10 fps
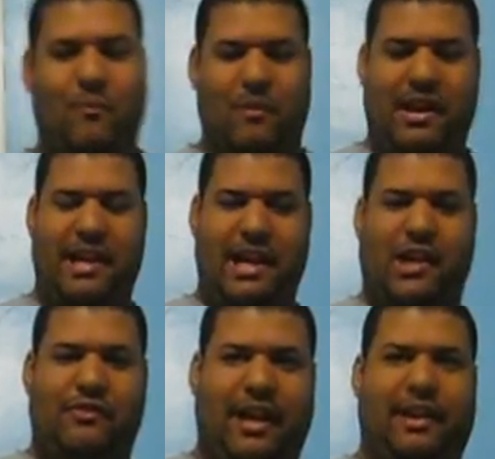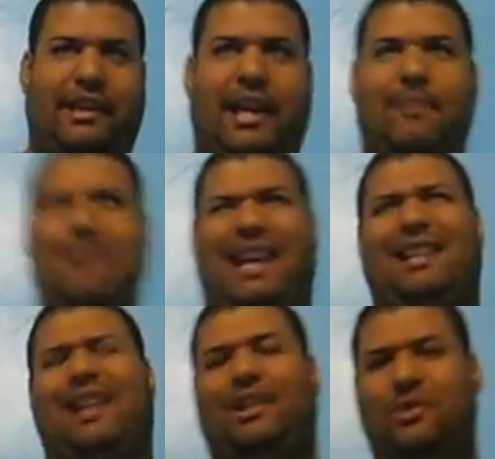when he created the game
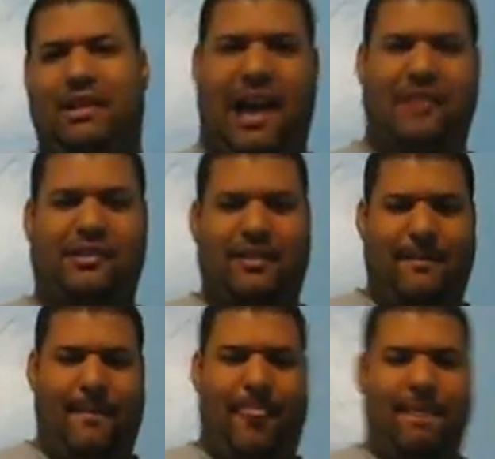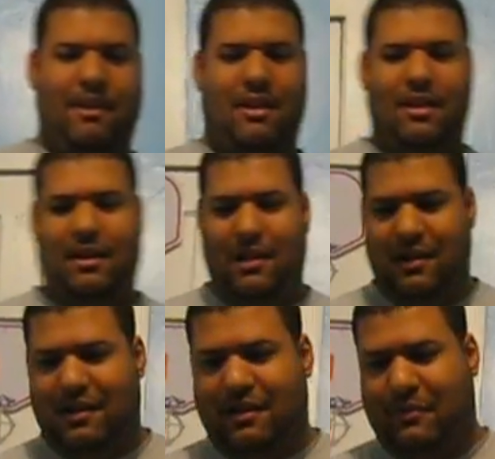back in like 2000,
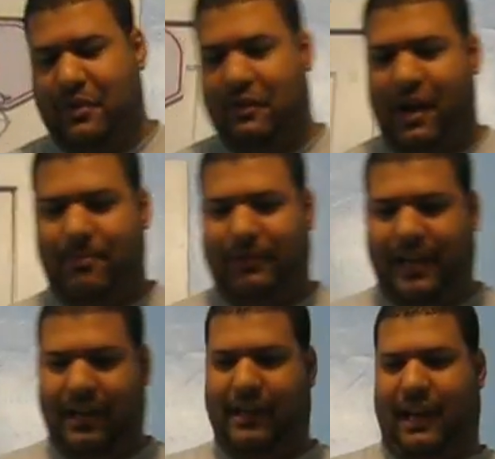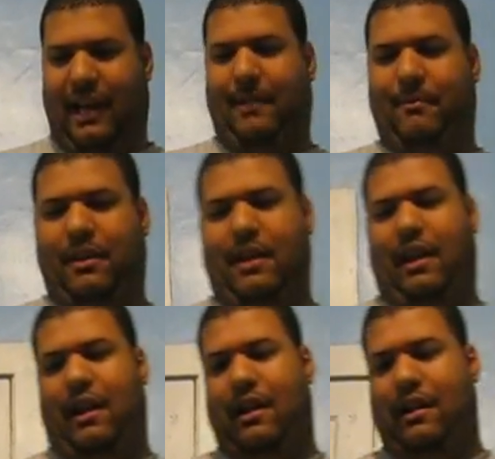we started playing the game,
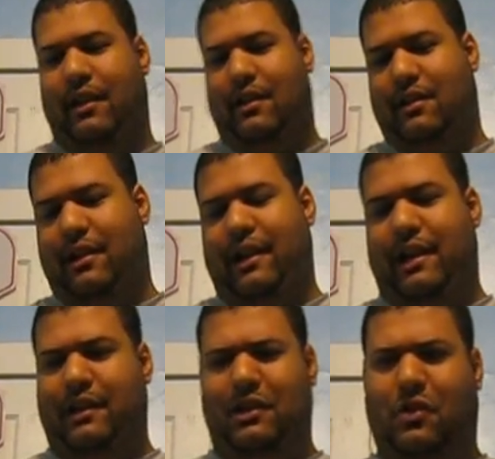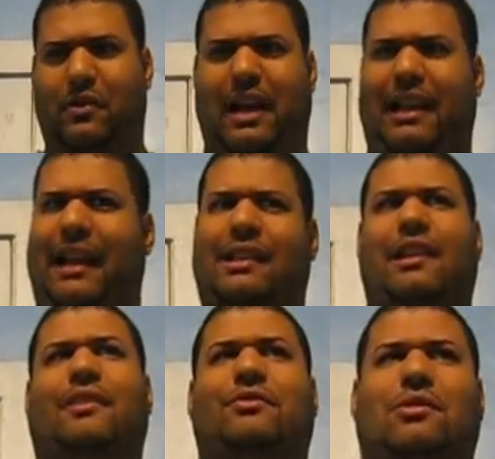and then I liked
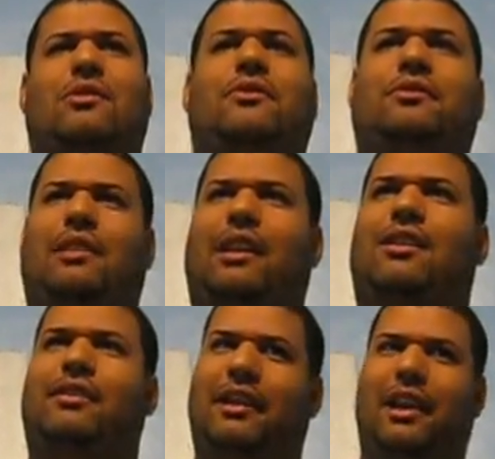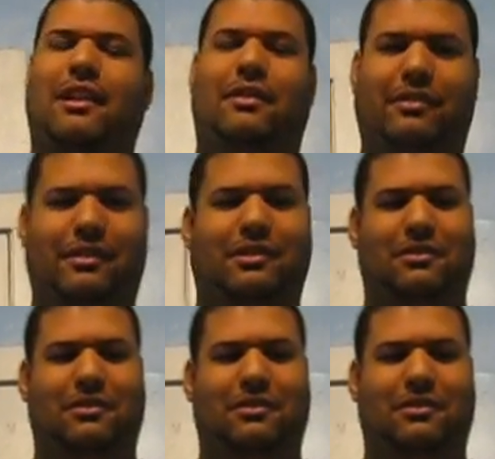it. It was cool. It's like, okay, Nelson,